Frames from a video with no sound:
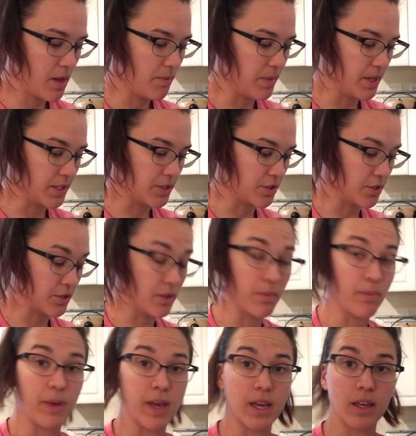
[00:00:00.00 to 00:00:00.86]
make sure
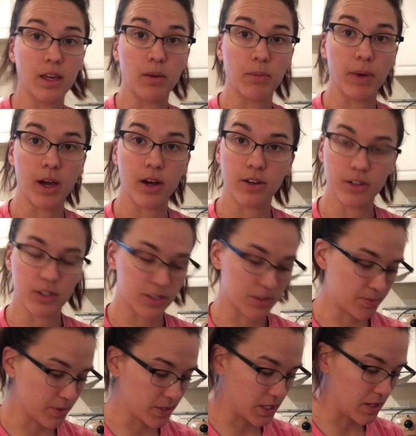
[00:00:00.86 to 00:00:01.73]
the baking powder
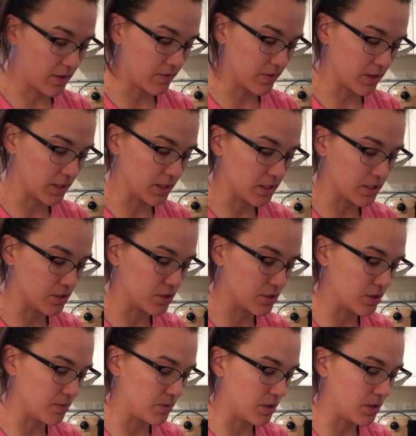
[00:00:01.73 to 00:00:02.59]
is pretty evenly
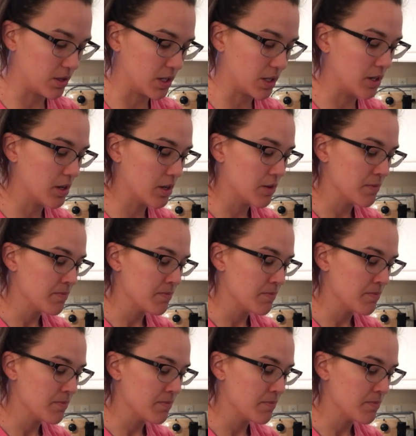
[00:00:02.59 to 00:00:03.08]
distributed,